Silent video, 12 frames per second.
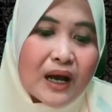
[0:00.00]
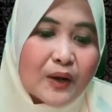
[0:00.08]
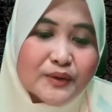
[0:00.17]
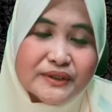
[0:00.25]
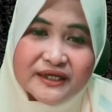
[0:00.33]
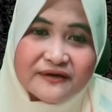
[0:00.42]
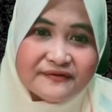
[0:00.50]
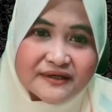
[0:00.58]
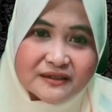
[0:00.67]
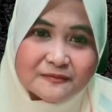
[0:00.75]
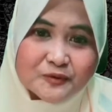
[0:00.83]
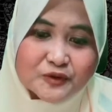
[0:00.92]
How
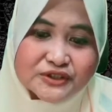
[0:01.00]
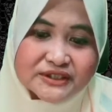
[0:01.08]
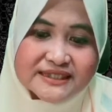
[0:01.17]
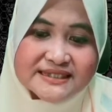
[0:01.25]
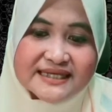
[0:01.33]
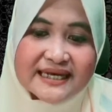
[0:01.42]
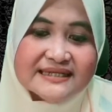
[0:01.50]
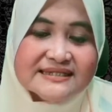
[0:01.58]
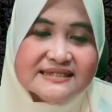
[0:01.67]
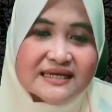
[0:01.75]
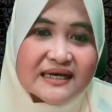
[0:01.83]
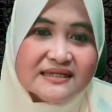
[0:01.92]
different approaches and
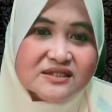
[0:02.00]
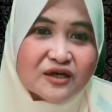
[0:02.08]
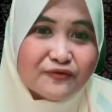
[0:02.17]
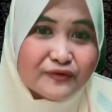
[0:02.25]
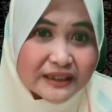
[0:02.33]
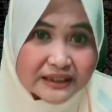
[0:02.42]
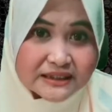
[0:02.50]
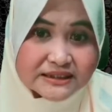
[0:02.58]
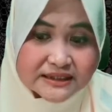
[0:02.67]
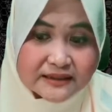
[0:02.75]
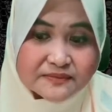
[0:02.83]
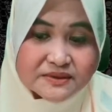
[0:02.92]
styles of
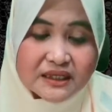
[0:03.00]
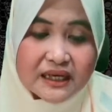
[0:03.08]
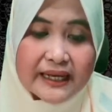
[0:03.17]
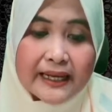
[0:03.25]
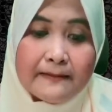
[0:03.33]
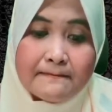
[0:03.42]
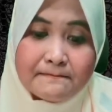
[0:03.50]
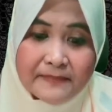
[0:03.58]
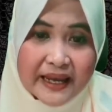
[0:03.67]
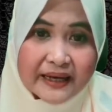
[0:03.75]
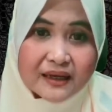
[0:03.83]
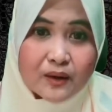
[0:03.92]
leadership
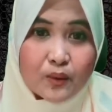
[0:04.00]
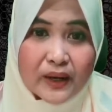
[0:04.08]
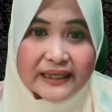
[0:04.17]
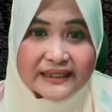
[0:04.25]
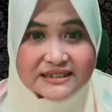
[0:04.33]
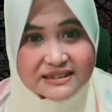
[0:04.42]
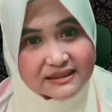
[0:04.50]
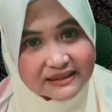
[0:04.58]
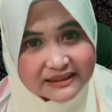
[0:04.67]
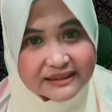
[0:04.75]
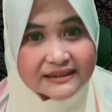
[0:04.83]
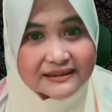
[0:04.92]
impact what is
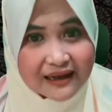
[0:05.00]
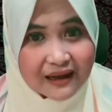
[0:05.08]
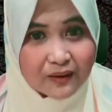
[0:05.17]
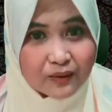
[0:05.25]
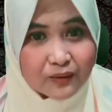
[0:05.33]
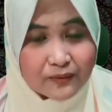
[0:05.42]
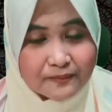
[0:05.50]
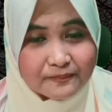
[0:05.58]
needed now.